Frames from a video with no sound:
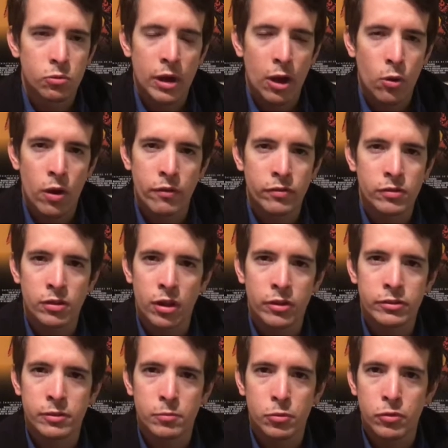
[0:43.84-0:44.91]
however
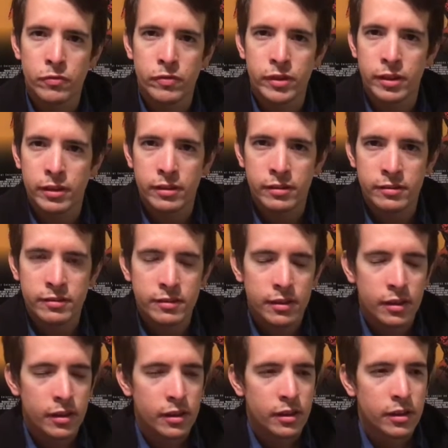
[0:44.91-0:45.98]
long the movie is.
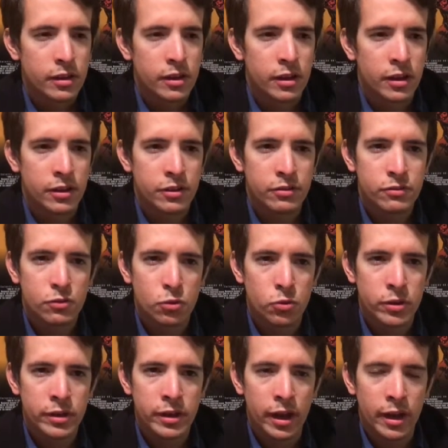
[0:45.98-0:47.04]
The
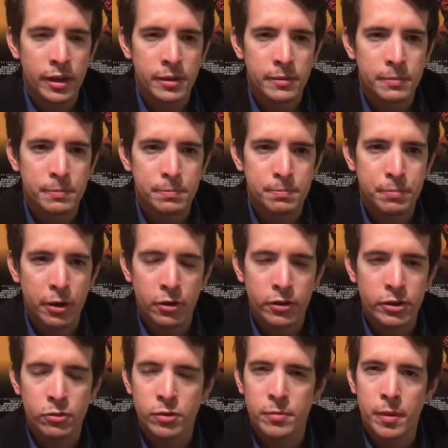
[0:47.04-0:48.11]
story I
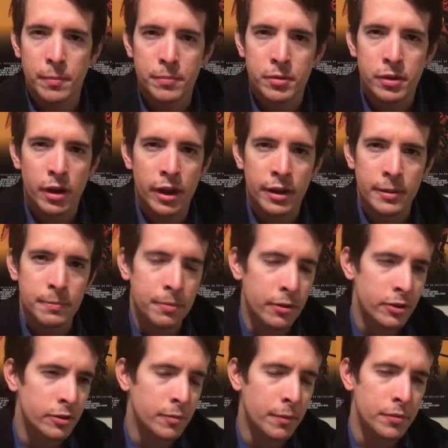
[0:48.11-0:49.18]
barely remember. I
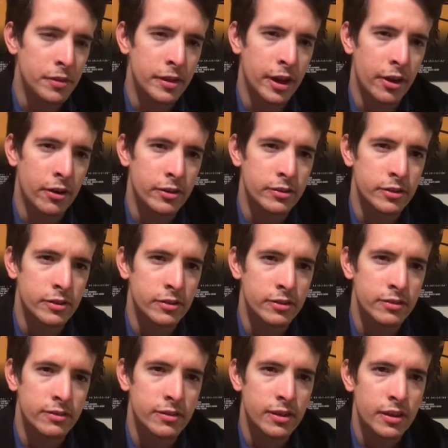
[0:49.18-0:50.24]
barely remember the
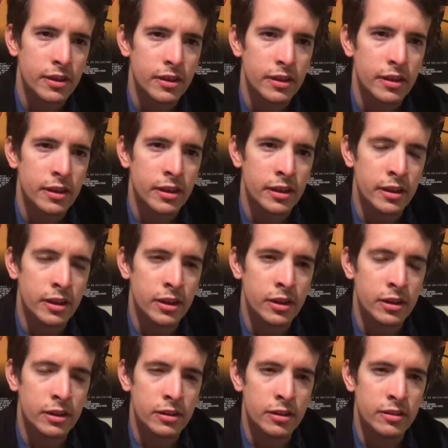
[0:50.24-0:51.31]
characters.
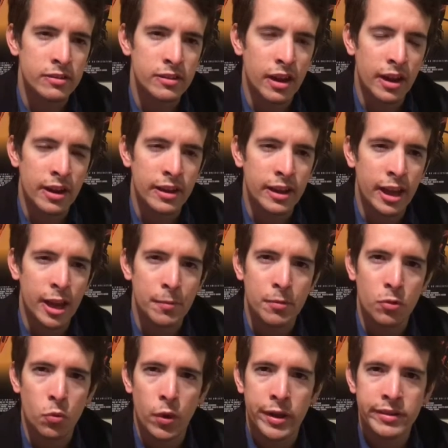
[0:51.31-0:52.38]
It just kind of came
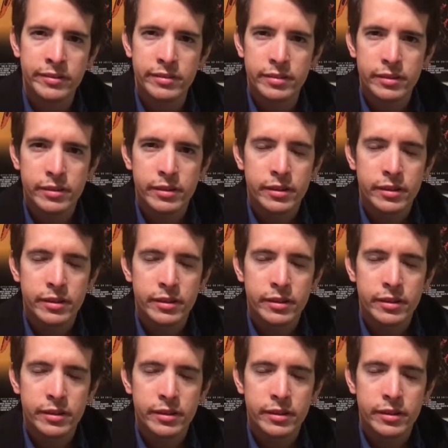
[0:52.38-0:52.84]
and went.